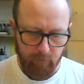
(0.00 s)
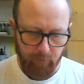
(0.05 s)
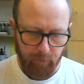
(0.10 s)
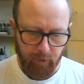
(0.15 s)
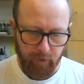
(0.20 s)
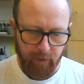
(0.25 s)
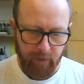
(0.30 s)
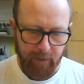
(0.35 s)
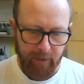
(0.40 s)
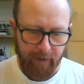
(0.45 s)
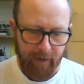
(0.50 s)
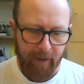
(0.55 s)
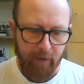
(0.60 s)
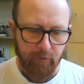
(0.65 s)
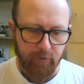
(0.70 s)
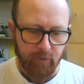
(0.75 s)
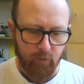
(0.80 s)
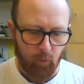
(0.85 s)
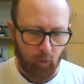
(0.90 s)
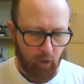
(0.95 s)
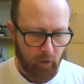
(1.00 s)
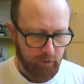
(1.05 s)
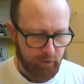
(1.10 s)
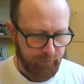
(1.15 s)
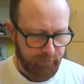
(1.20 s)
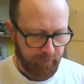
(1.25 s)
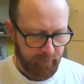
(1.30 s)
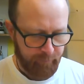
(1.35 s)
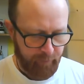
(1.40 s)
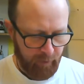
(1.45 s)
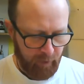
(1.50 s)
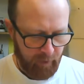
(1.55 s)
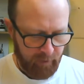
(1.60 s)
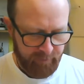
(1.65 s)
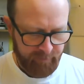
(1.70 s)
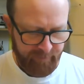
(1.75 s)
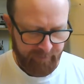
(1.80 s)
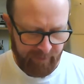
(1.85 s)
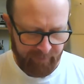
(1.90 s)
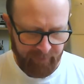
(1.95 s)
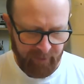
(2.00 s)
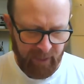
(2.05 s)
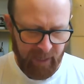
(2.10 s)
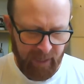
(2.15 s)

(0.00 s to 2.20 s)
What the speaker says: put in here how to watch for the birds down the